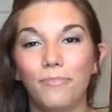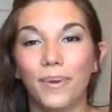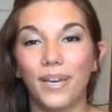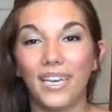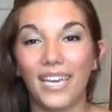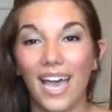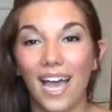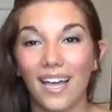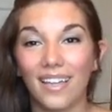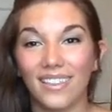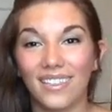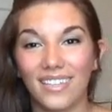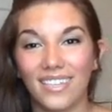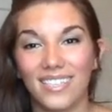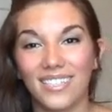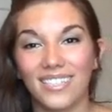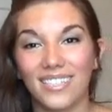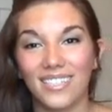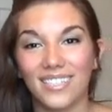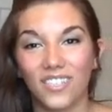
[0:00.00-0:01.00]
but yeah,
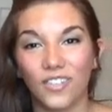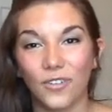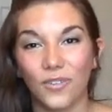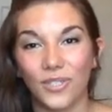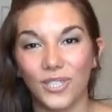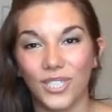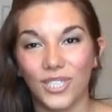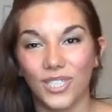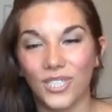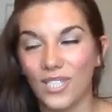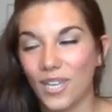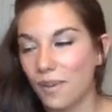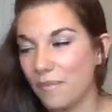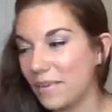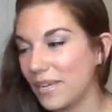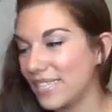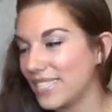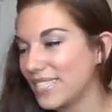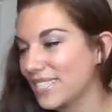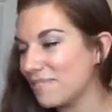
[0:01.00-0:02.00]
these gorgeous,
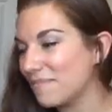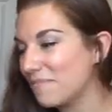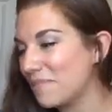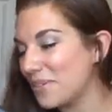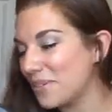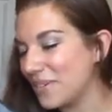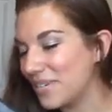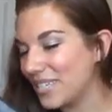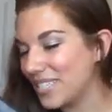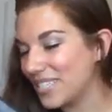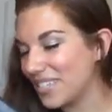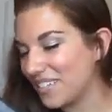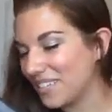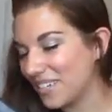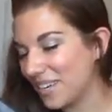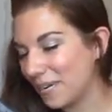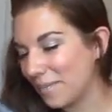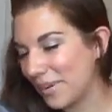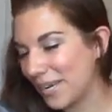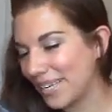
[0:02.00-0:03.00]
amazing beauties are
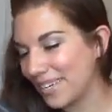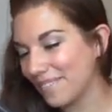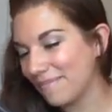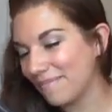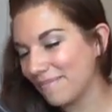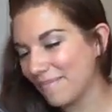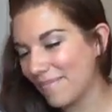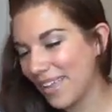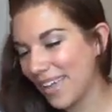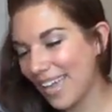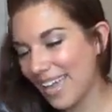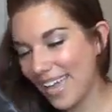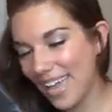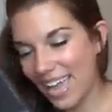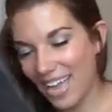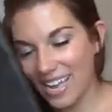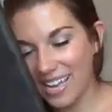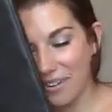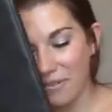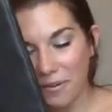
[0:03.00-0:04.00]
now mine
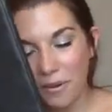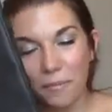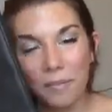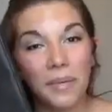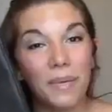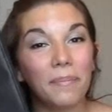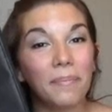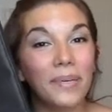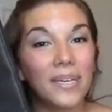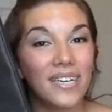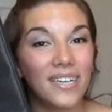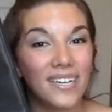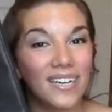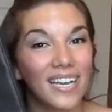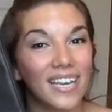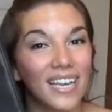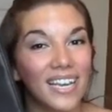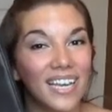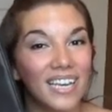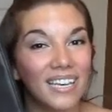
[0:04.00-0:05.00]
and will be
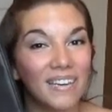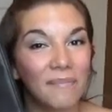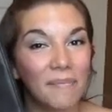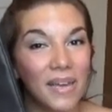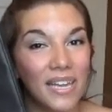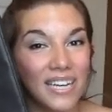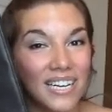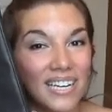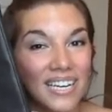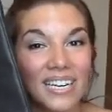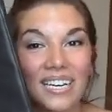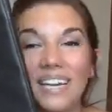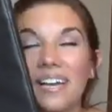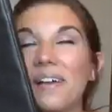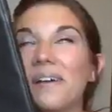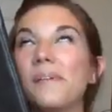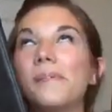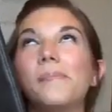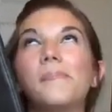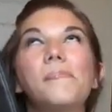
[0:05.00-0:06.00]
appearing in many,
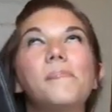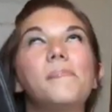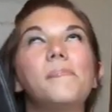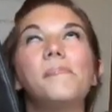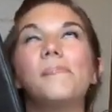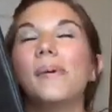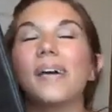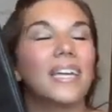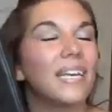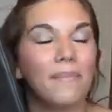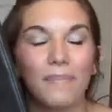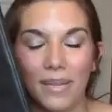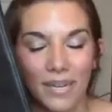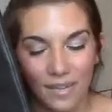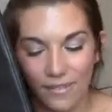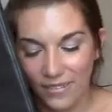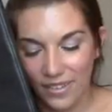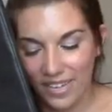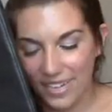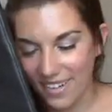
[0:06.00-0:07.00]
many,
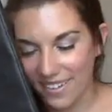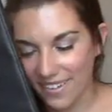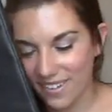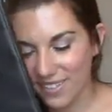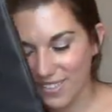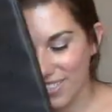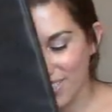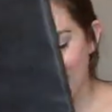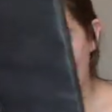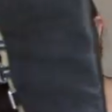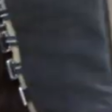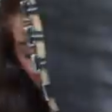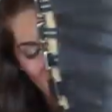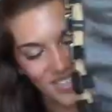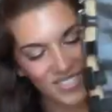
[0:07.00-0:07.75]
many videos.